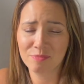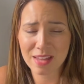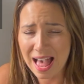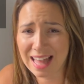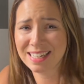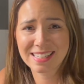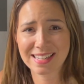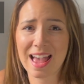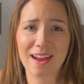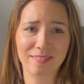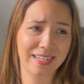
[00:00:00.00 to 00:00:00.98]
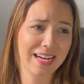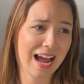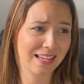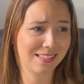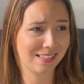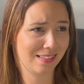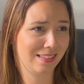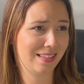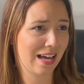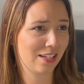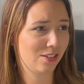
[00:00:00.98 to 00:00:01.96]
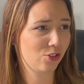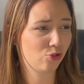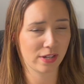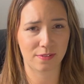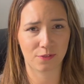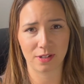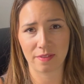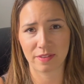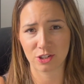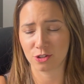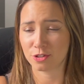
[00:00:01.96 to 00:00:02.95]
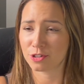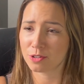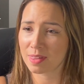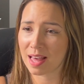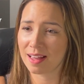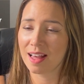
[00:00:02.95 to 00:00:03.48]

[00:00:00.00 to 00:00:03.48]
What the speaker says: hella scary and that's stressful and they shouldn't do that.